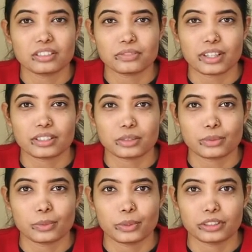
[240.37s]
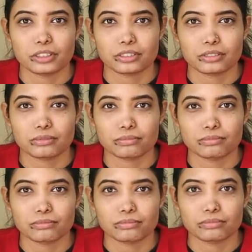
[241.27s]
this festival with?
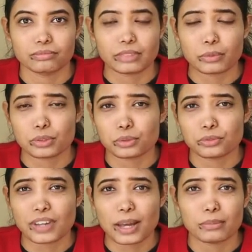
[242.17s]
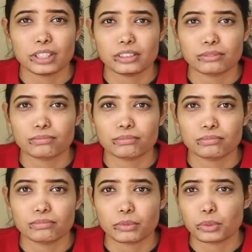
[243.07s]
There was no family.
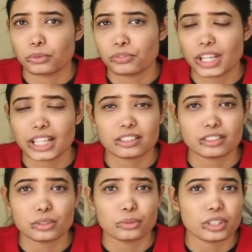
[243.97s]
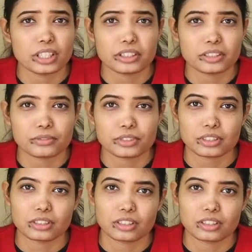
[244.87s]
No friends, no relatives.